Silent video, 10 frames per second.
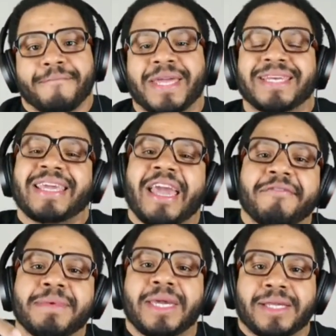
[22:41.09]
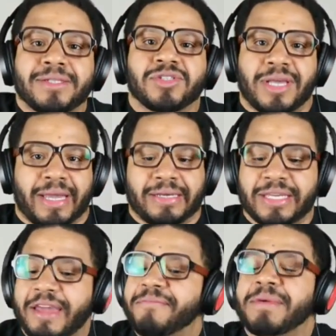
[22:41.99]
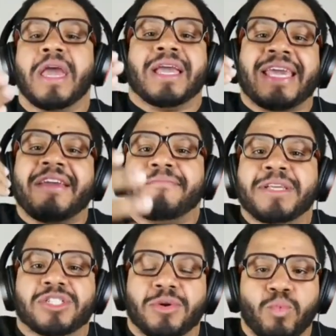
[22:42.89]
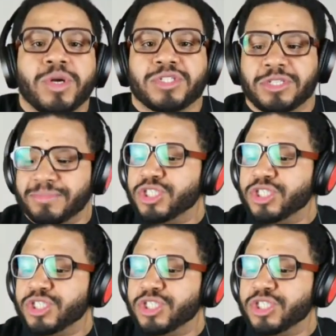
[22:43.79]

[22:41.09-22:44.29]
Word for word: that gave me insight, gave me gave me some wisdom,